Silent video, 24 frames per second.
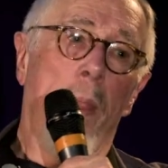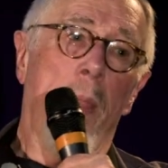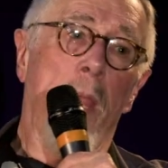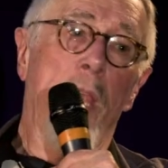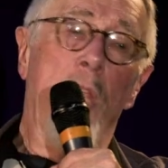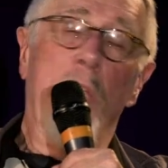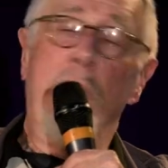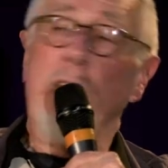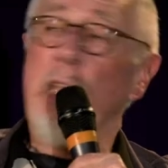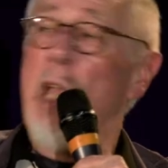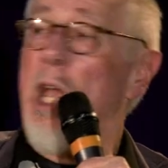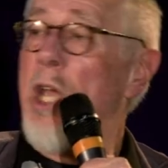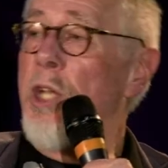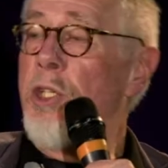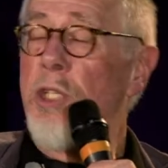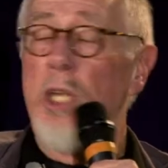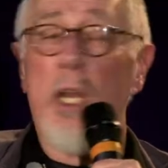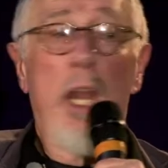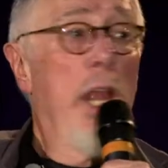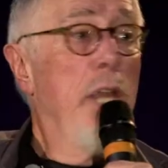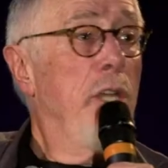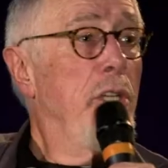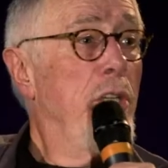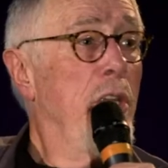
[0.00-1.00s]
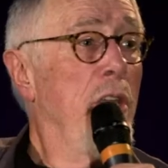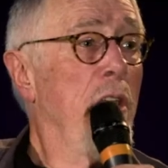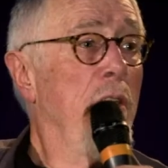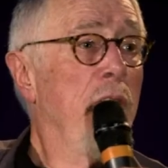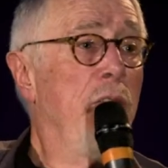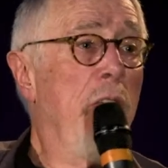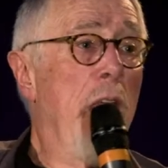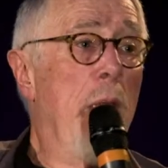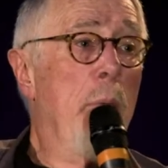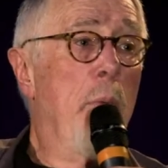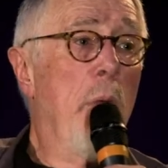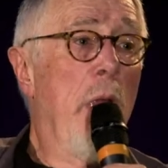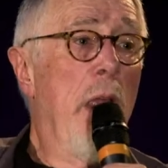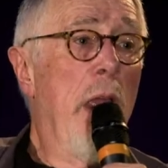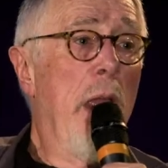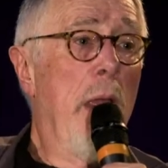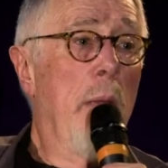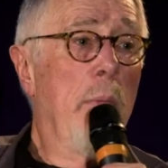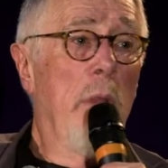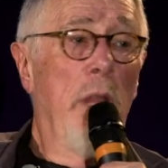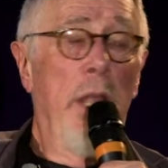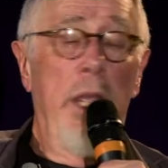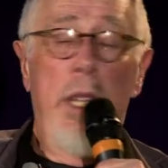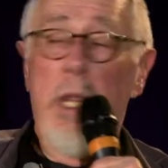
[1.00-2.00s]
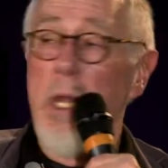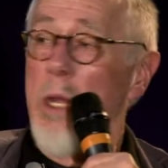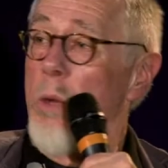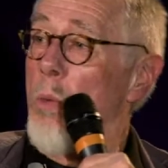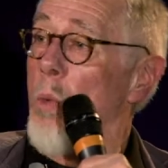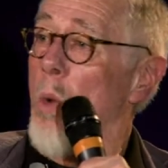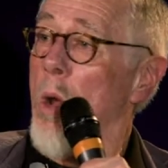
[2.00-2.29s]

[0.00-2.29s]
The assassination of Abraham Lincoln,